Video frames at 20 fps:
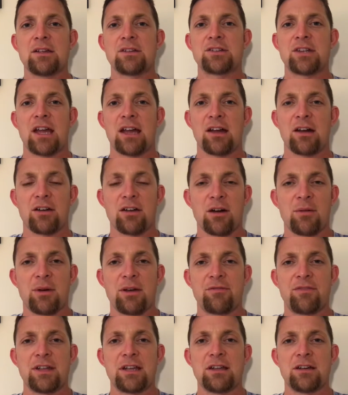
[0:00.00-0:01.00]
check out all
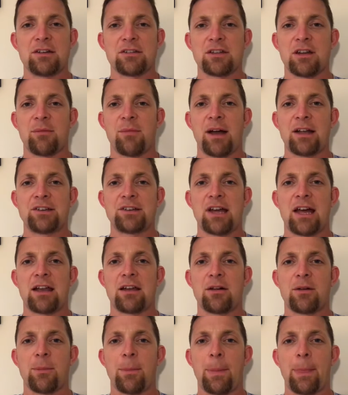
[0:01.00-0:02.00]
my videos on my
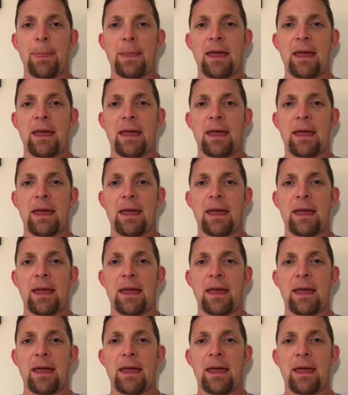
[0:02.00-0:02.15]
channel,